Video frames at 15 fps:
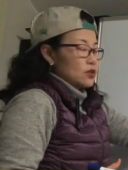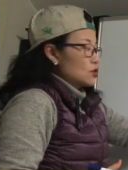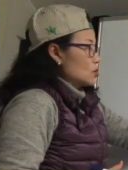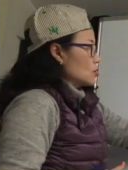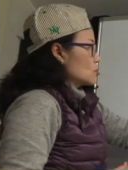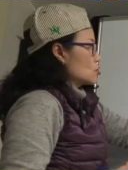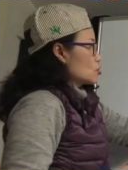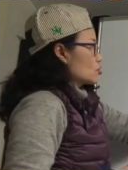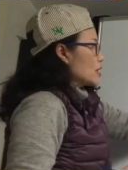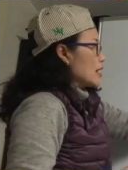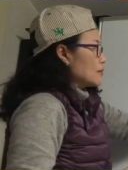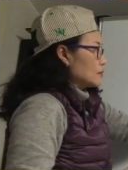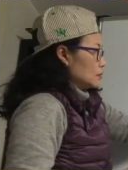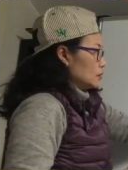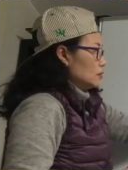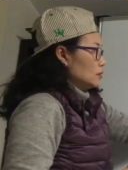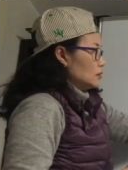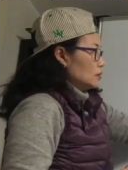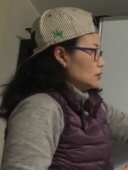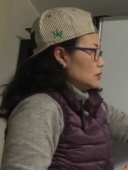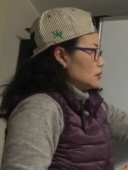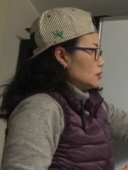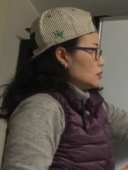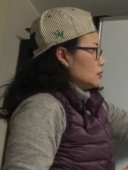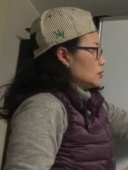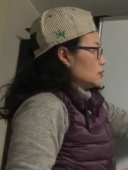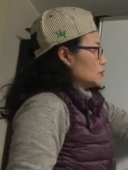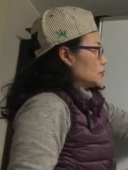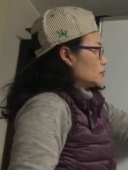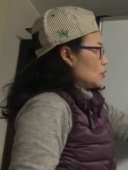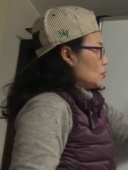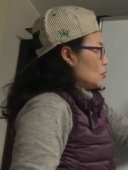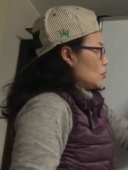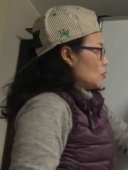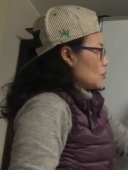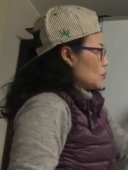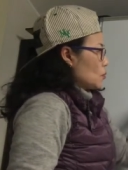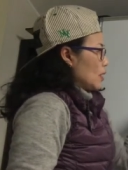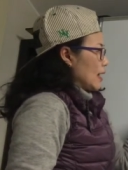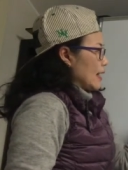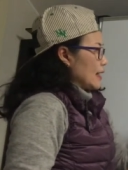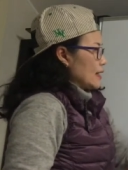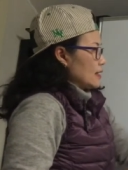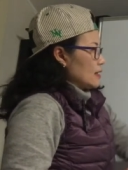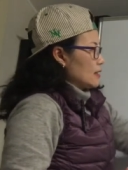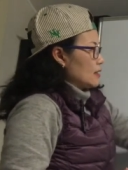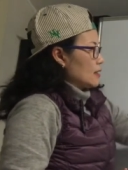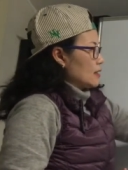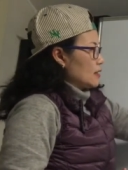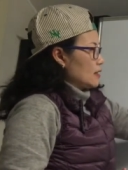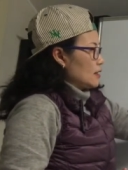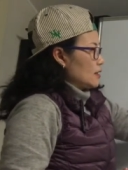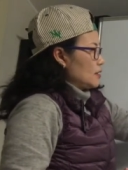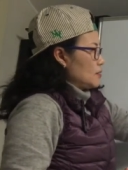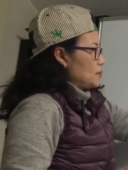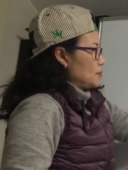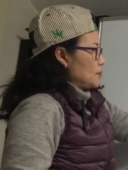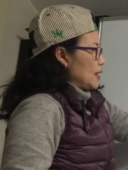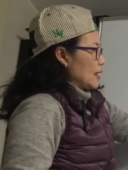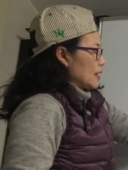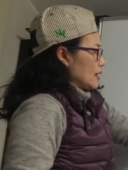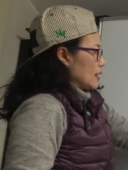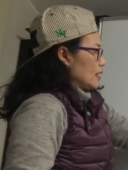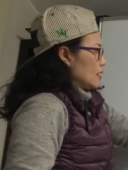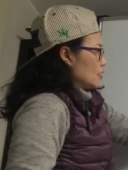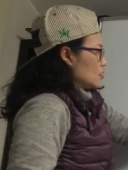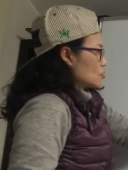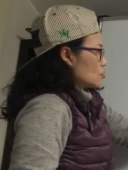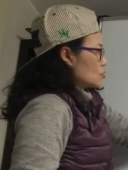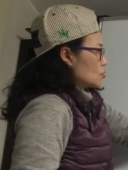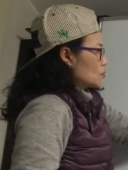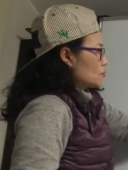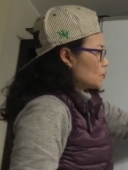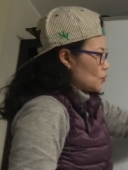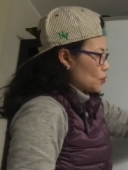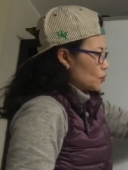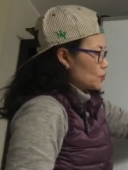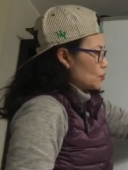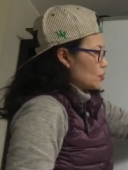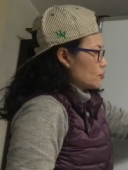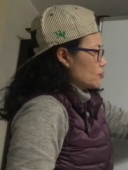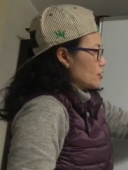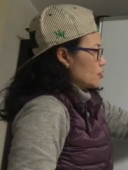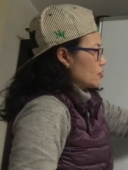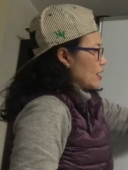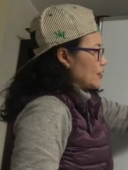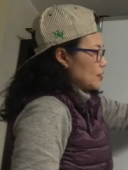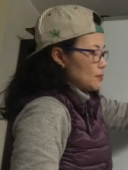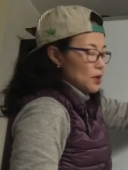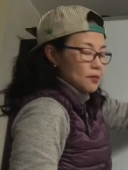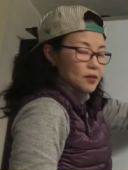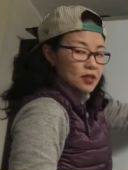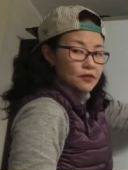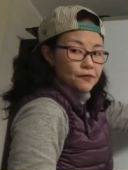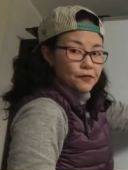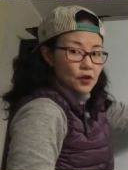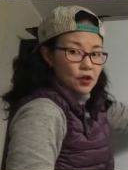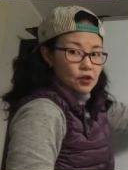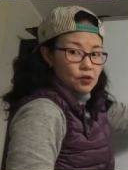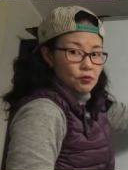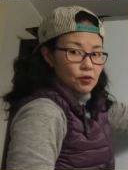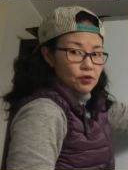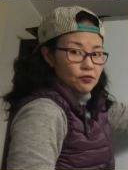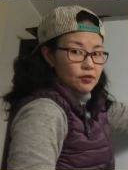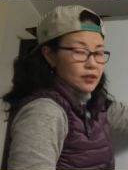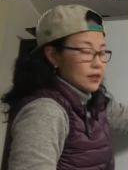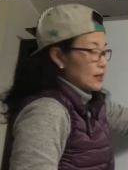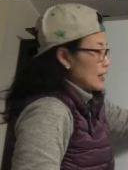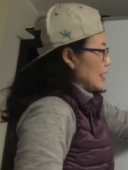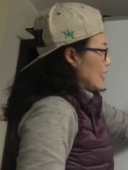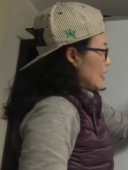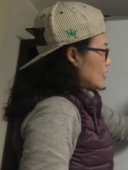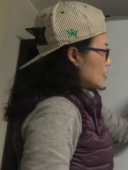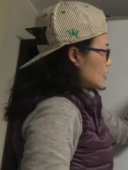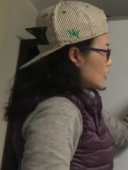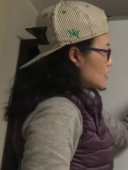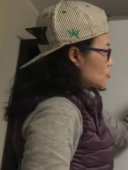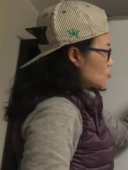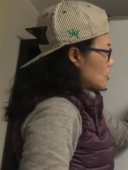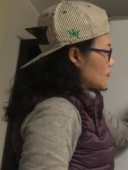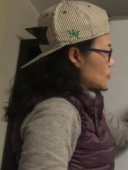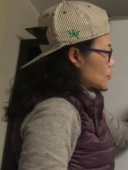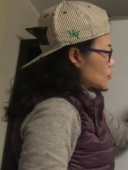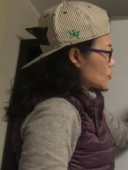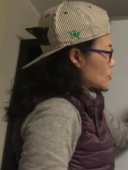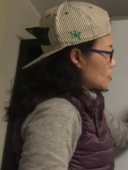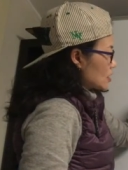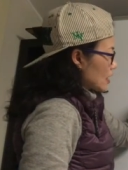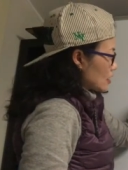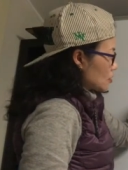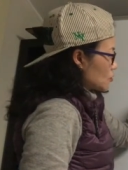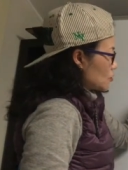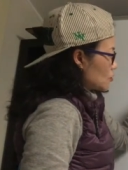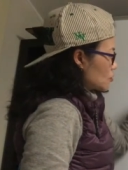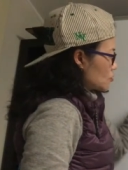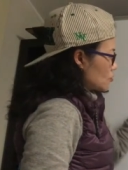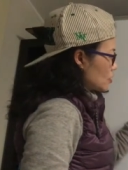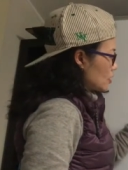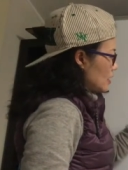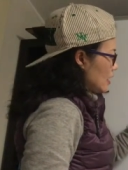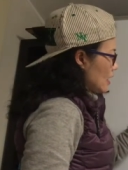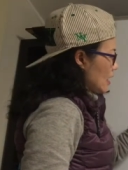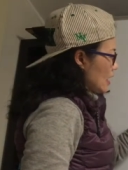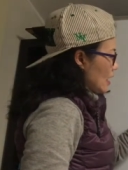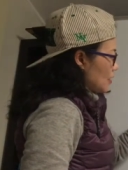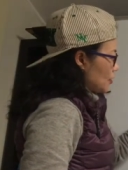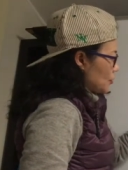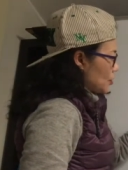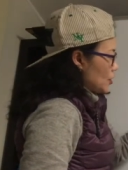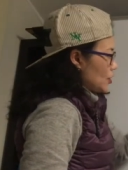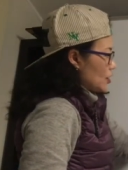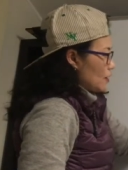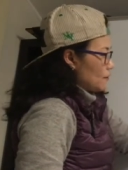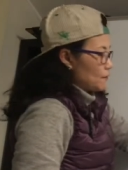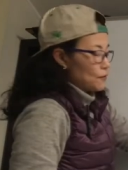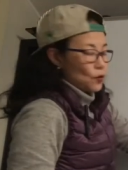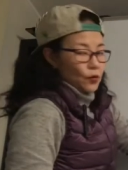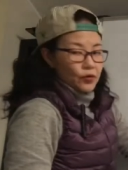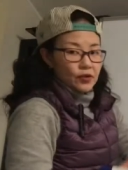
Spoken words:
to travel all the way back to fourth quadrant. So at the moment, it's the first quadrant. It's going to travel to second quadrant and third and fourth.